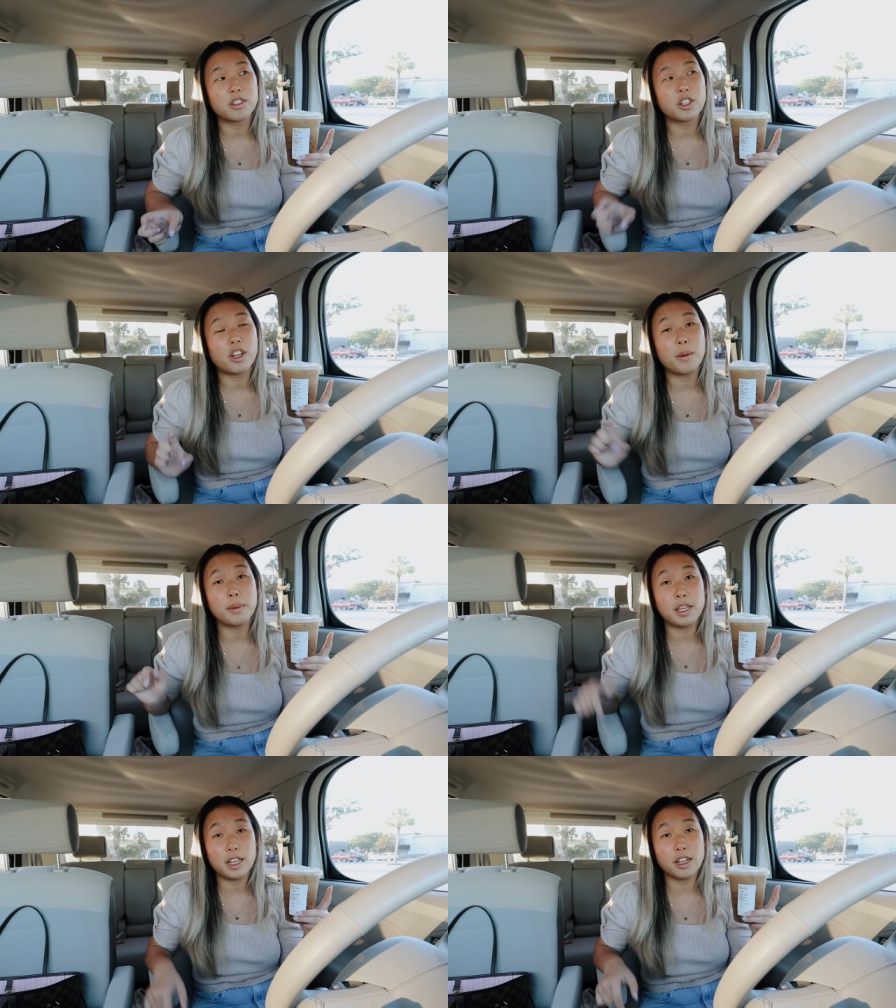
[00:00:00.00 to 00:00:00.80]
to come
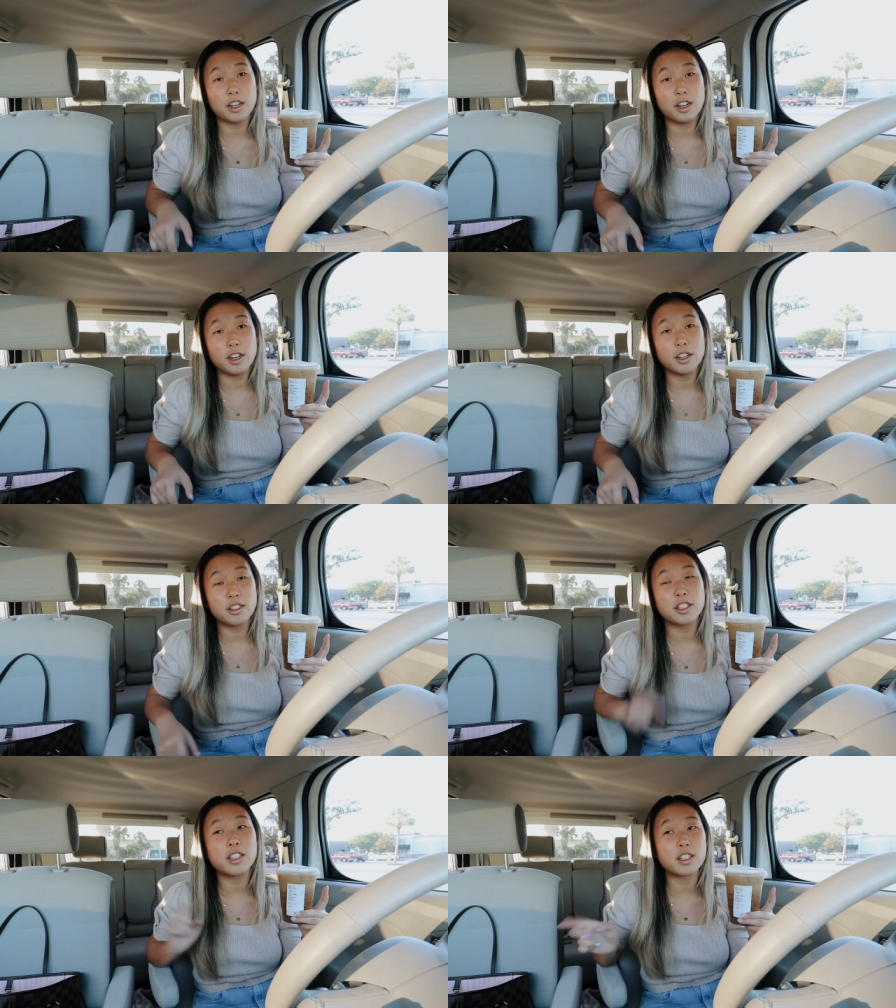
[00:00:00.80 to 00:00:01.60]
here
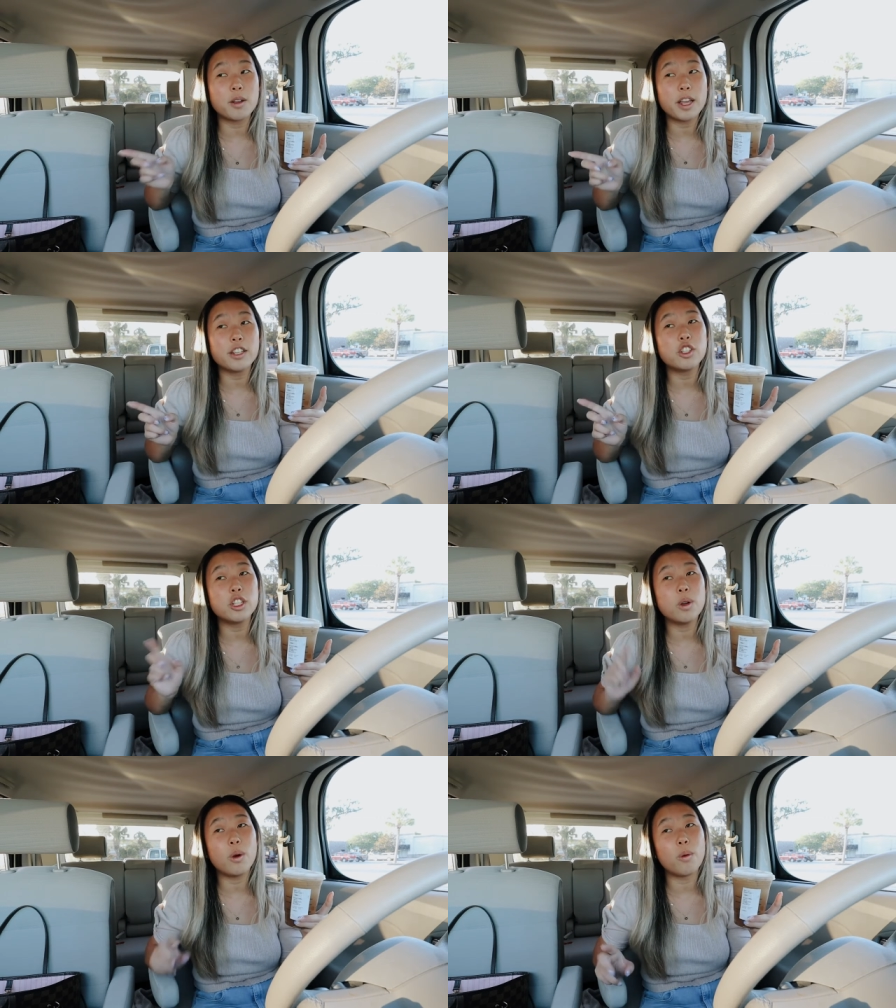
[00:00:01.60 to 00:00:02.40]
to this
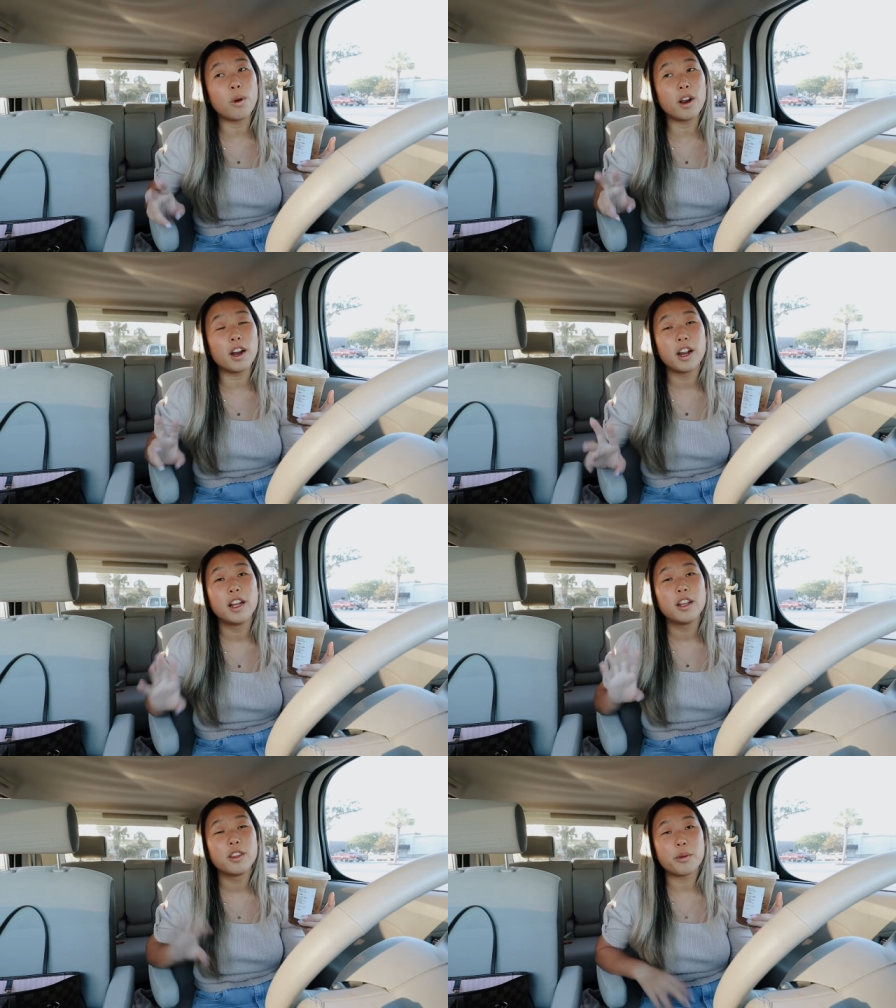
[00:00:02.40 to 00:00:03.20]
location or
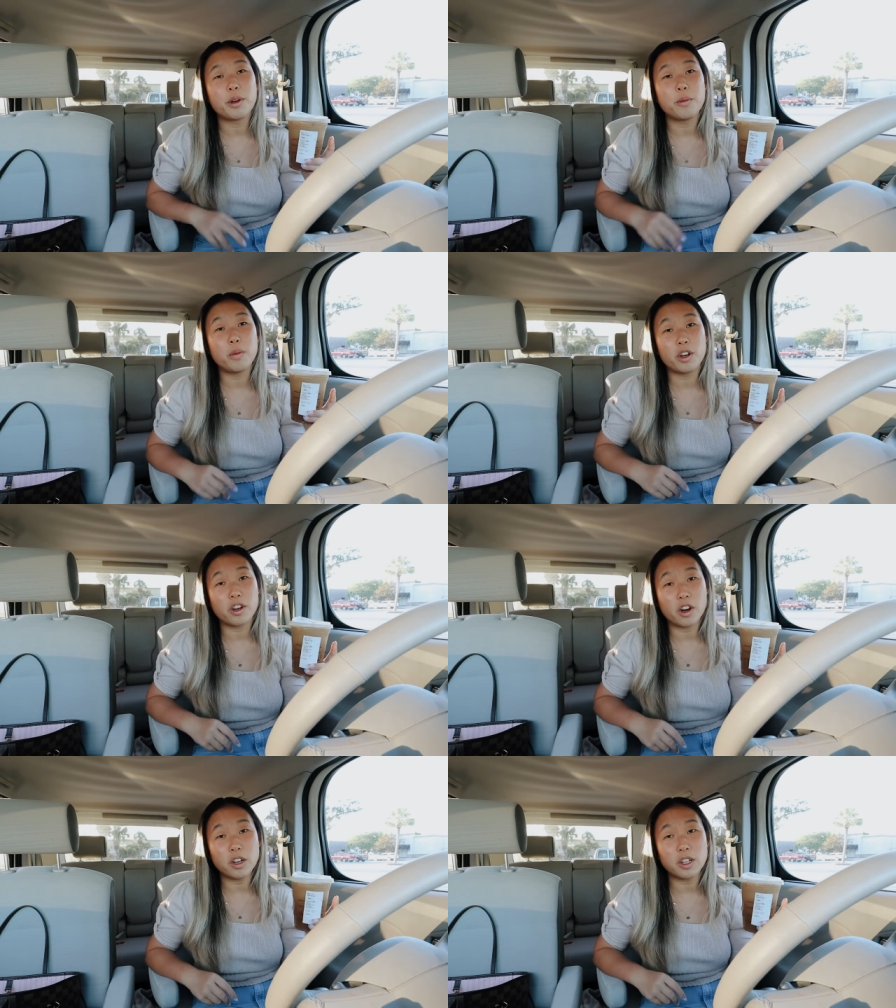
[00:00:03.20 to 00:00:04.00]
the one in Winter
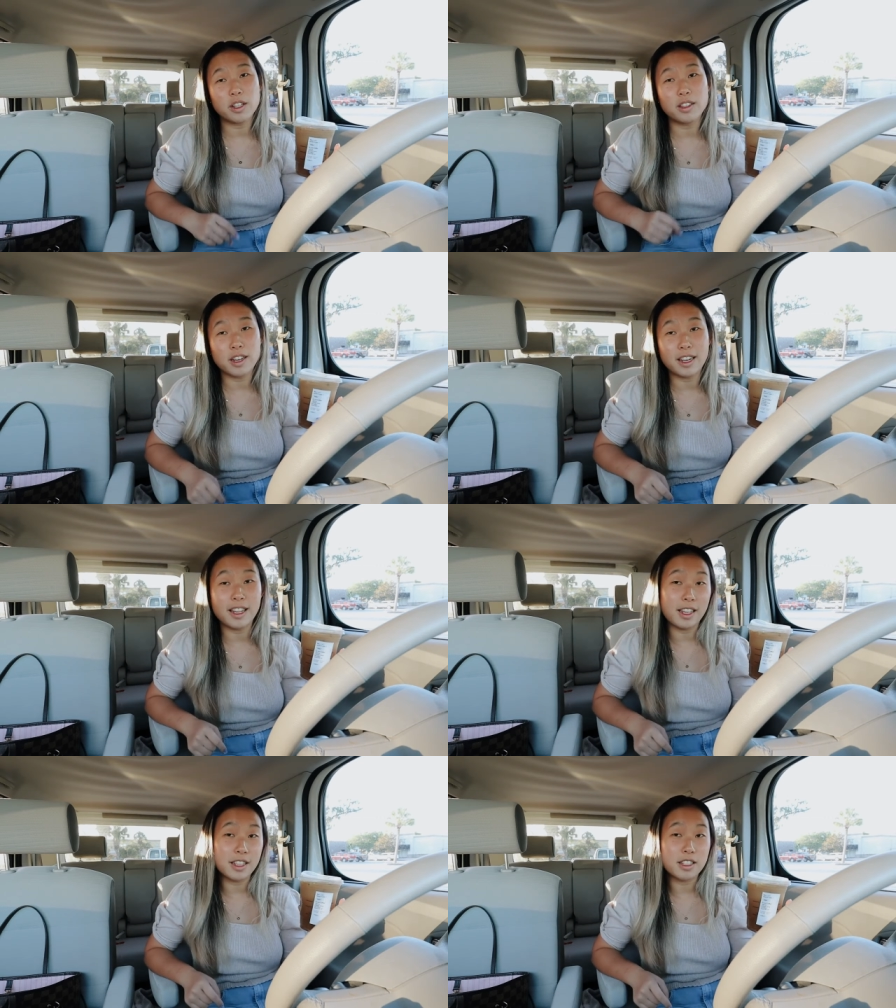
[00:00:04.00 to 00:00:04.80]
Garden than it
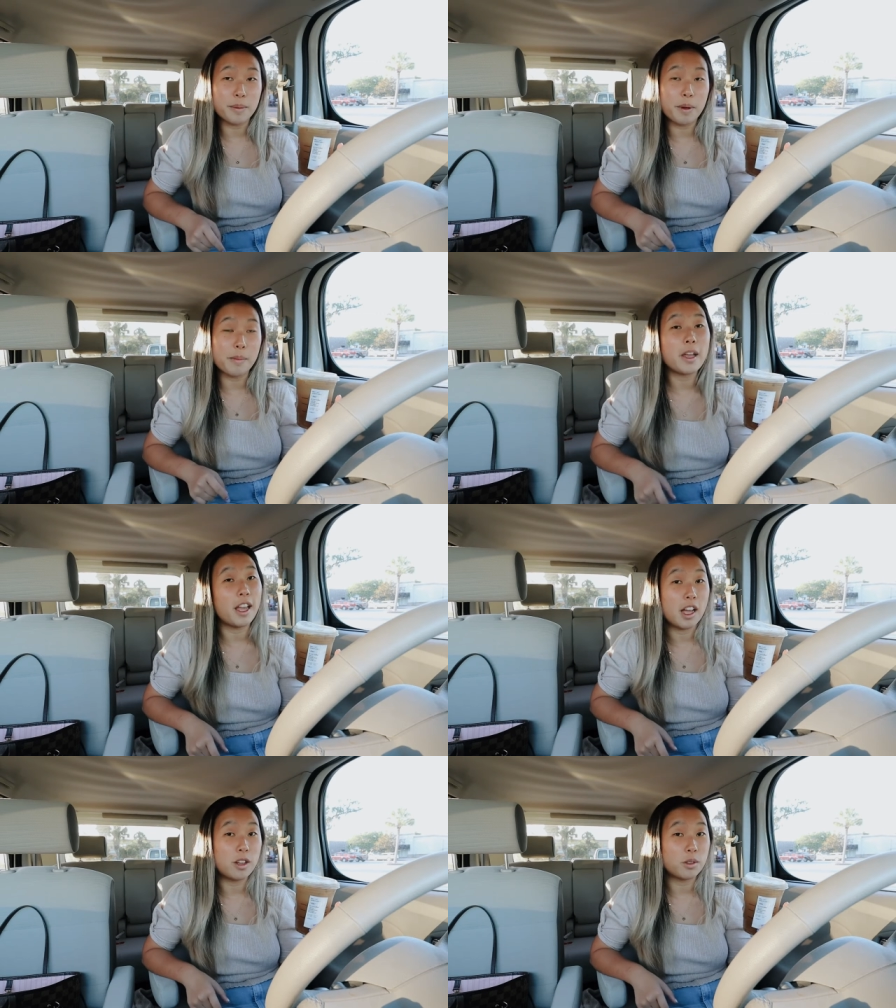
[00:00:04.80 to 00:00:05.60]
is by my
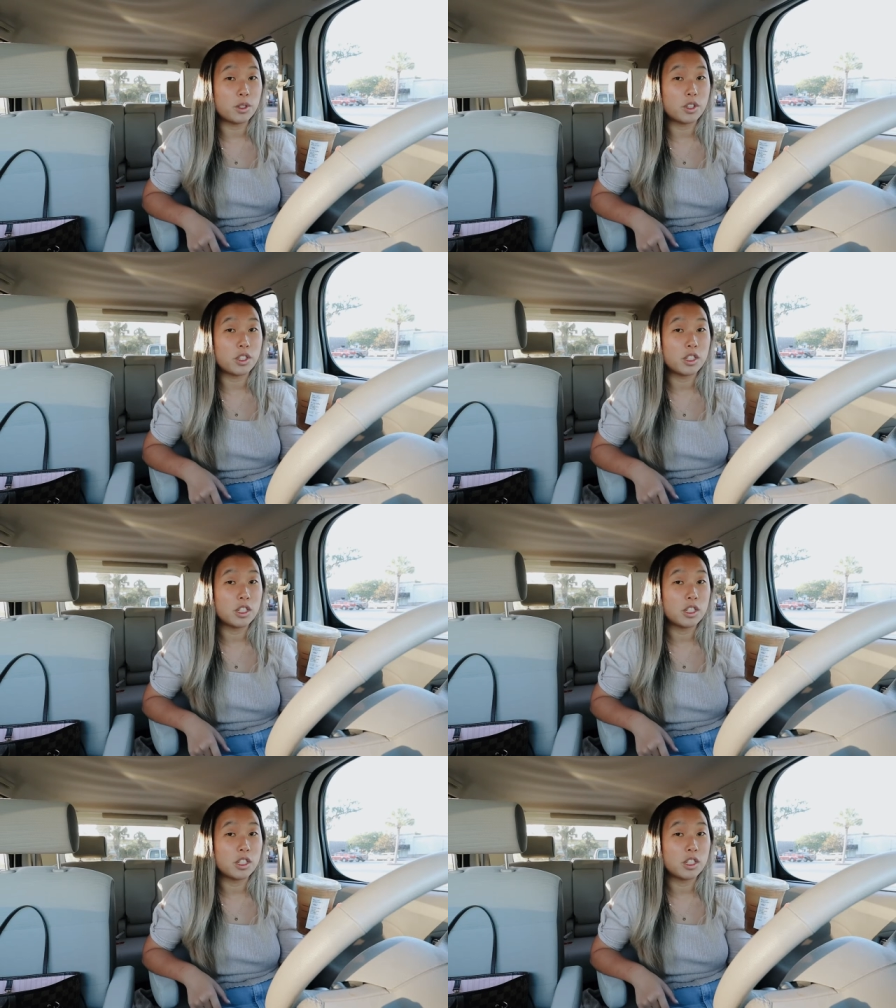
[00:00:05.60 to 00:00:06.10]
house.